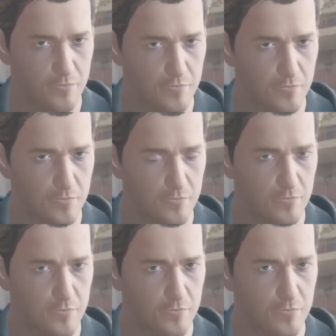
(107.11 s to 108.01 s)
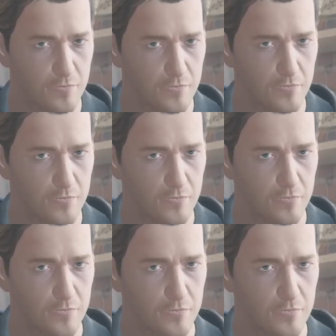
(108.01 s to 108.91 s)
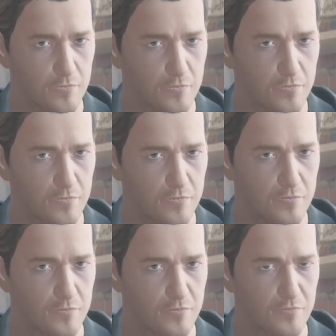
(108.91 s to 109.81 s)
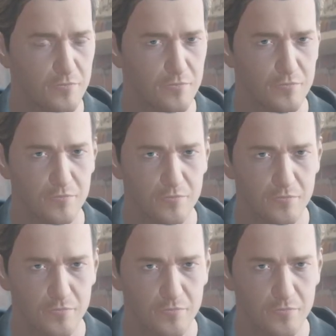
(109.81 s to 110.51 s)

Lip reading: (no one is talking)